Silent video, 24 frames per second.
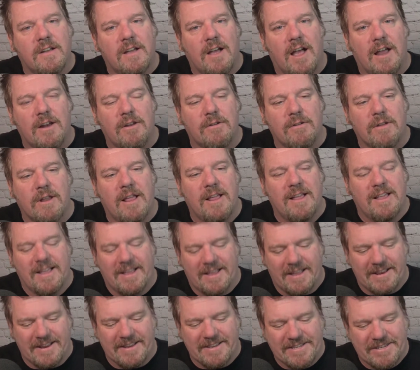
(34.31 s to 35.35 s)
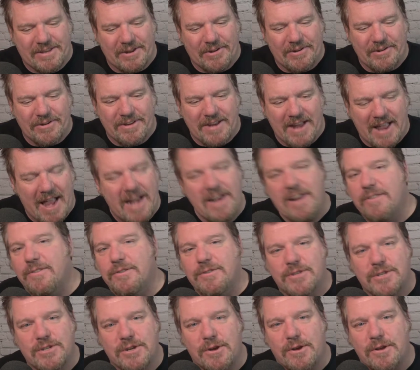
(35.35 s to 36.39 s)
I don't, so any of
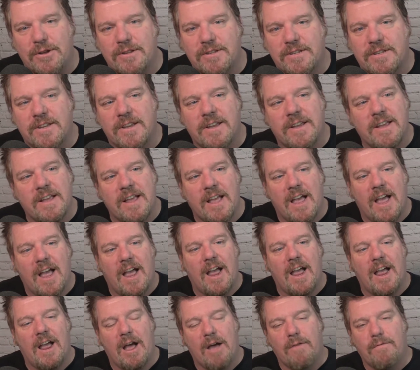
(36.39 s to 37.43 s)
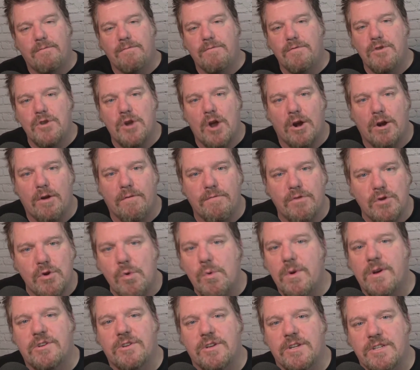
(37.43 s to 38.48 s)
those shots are of
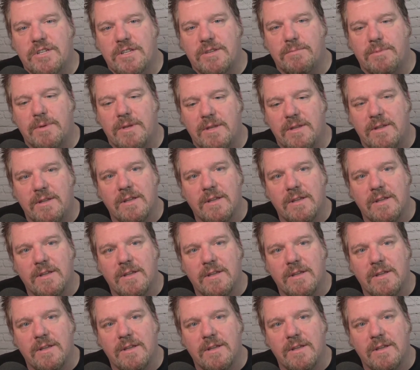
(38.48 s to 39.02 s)
no interest to me